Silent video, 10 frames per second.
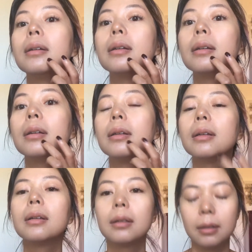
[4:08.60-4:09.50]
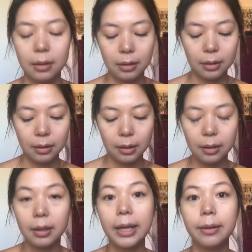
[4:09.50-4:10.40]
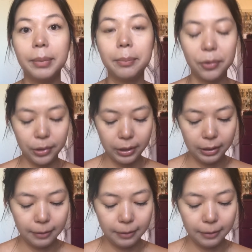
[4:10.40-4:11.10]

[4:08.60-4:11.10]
Oh, go add a bit more.